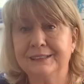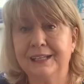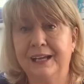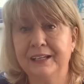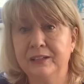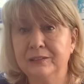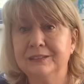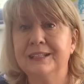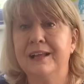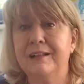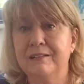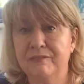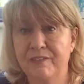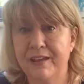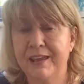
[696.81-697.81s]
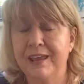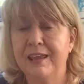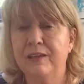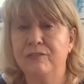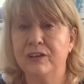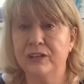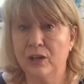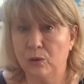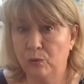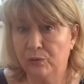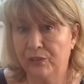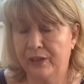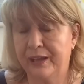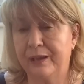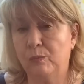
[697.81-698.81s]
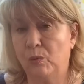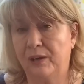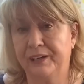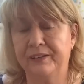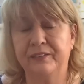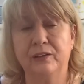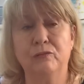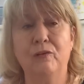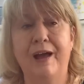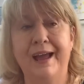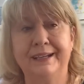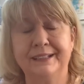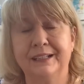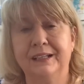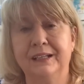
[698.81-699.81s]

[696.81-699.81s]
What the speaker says: I use Elvive, you know, the one in the red.